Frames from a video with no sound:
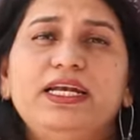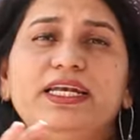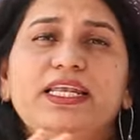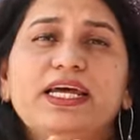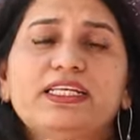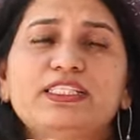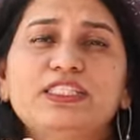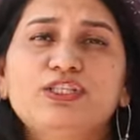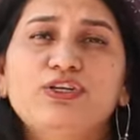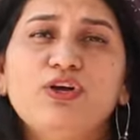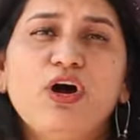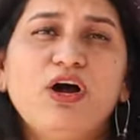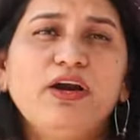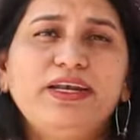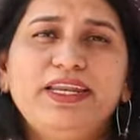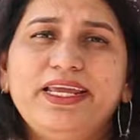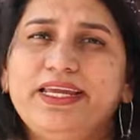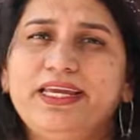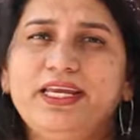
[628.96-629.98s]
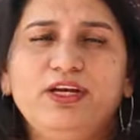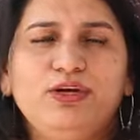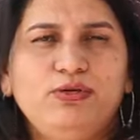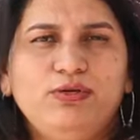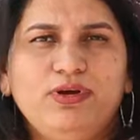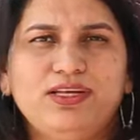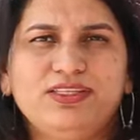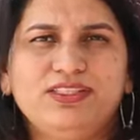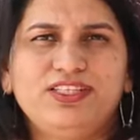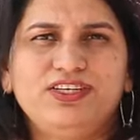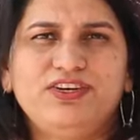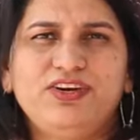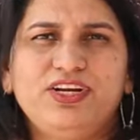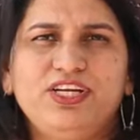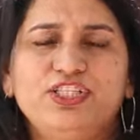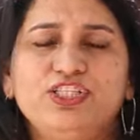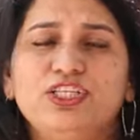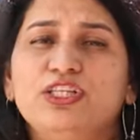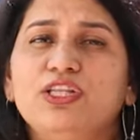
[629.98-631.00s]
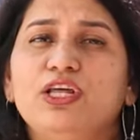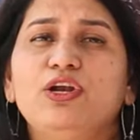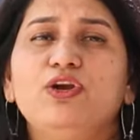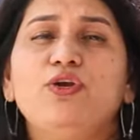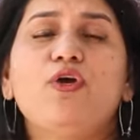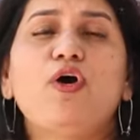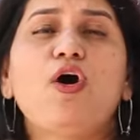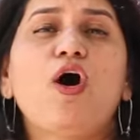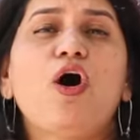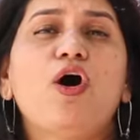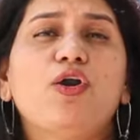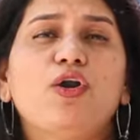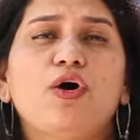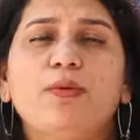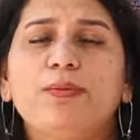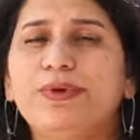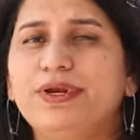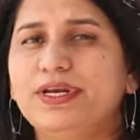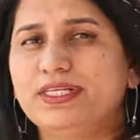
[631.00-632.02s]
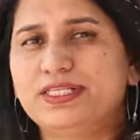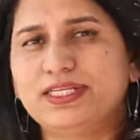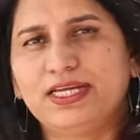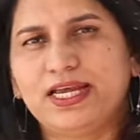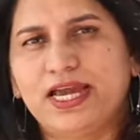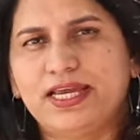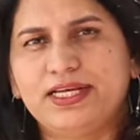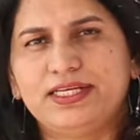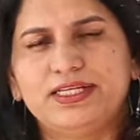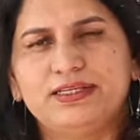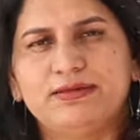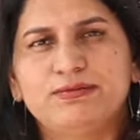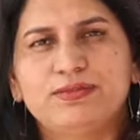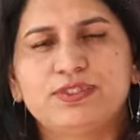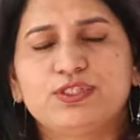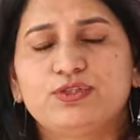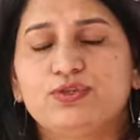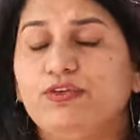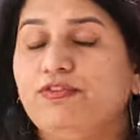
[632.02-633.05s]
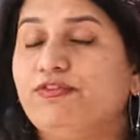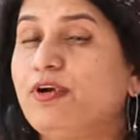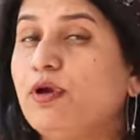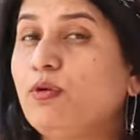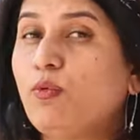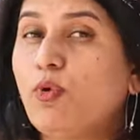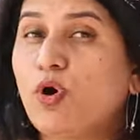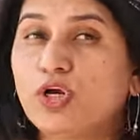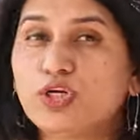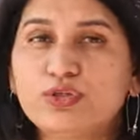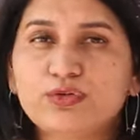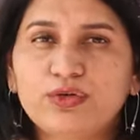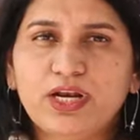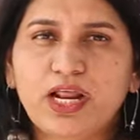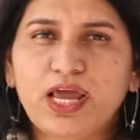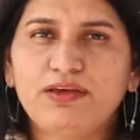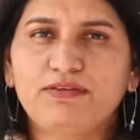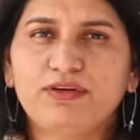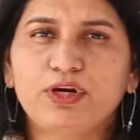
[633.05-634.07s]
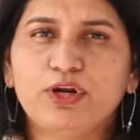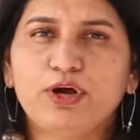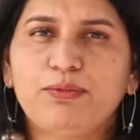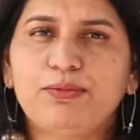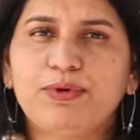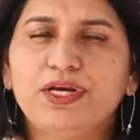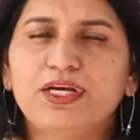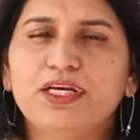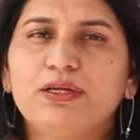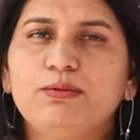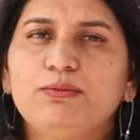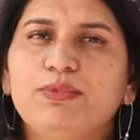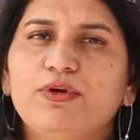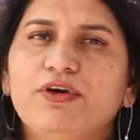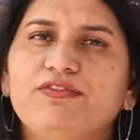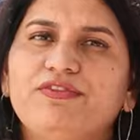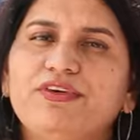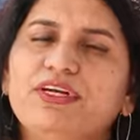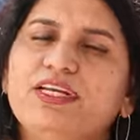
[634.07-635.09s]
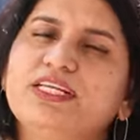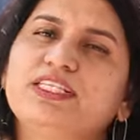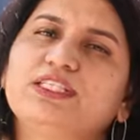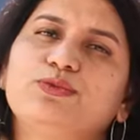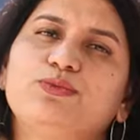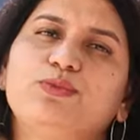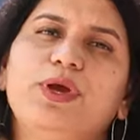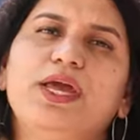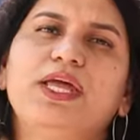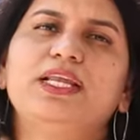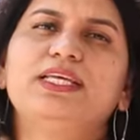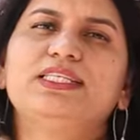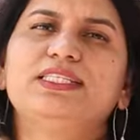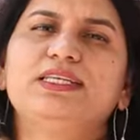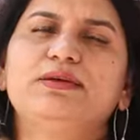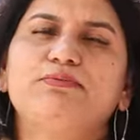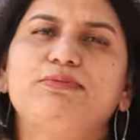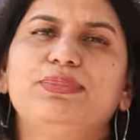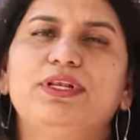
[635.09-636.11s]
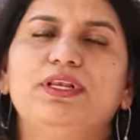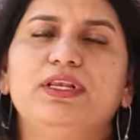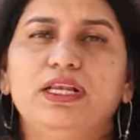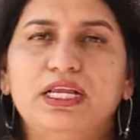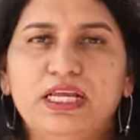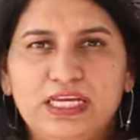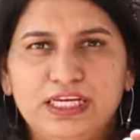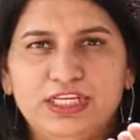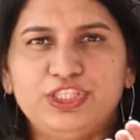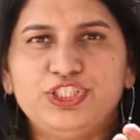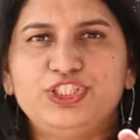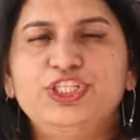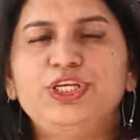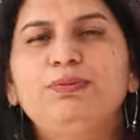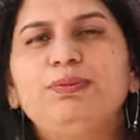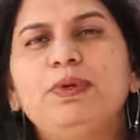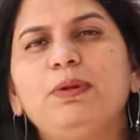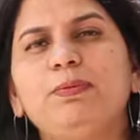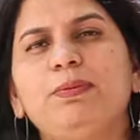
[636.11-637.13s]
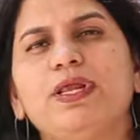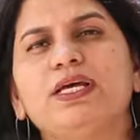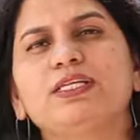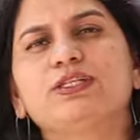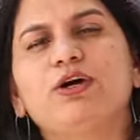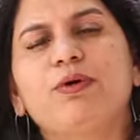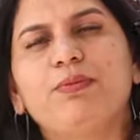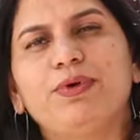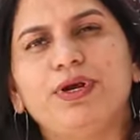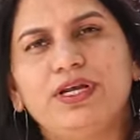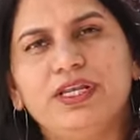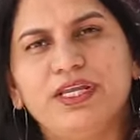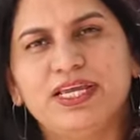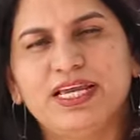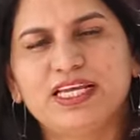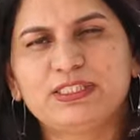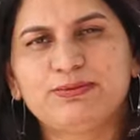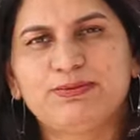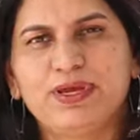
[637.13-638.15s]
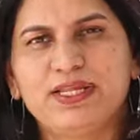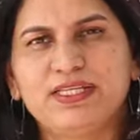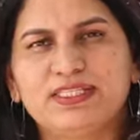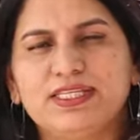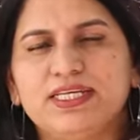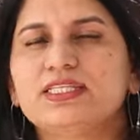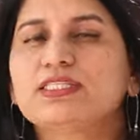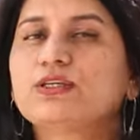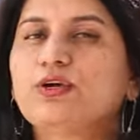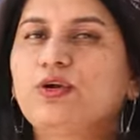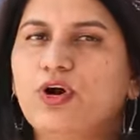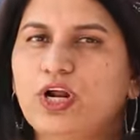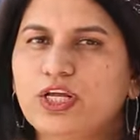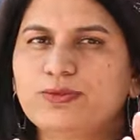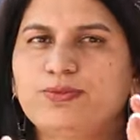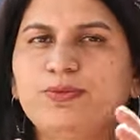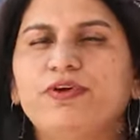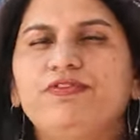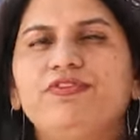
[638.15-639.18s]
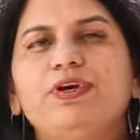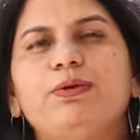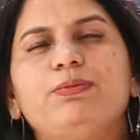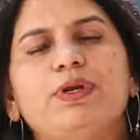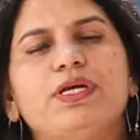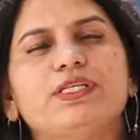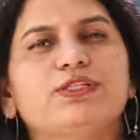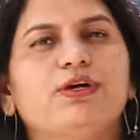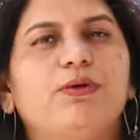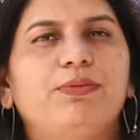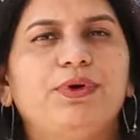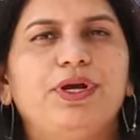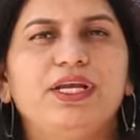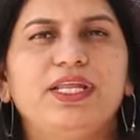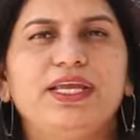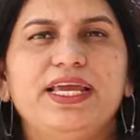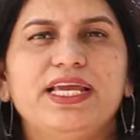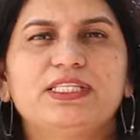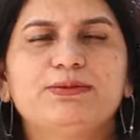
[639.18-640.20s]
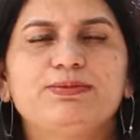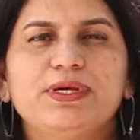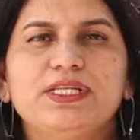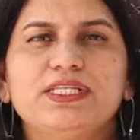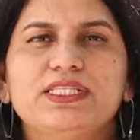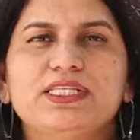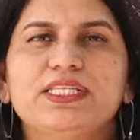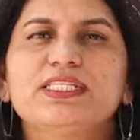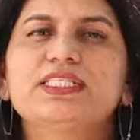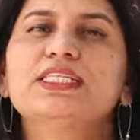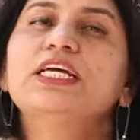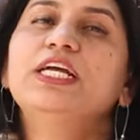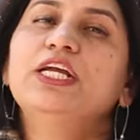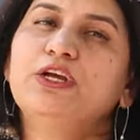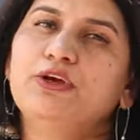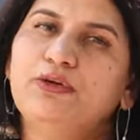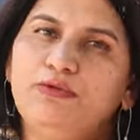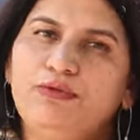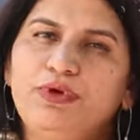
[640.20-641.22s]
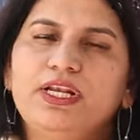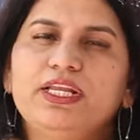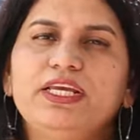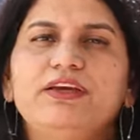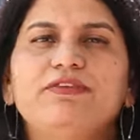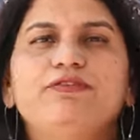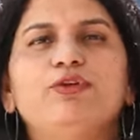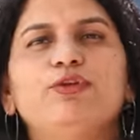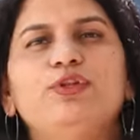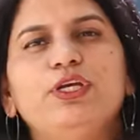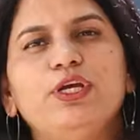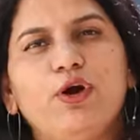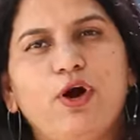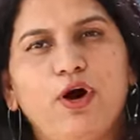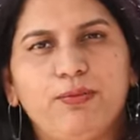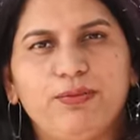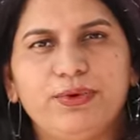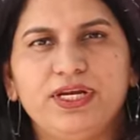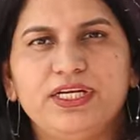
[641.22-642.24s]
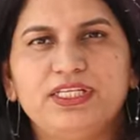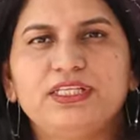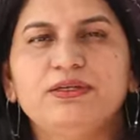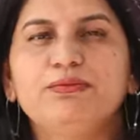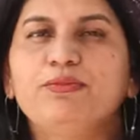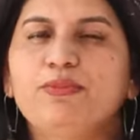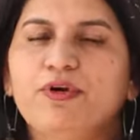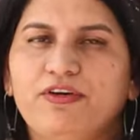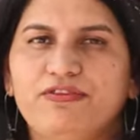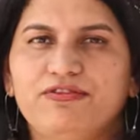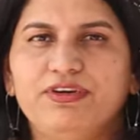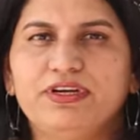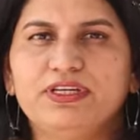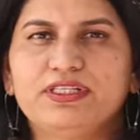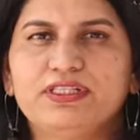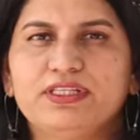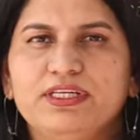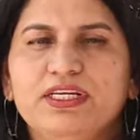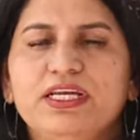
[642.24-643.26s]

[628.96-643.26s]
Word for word: does not take into consideration the non-operating items. So, if I want to arrive at operating profit, it is very simple. GP plus operating expenses, gross profit plus operating expenses will give you the operating profit.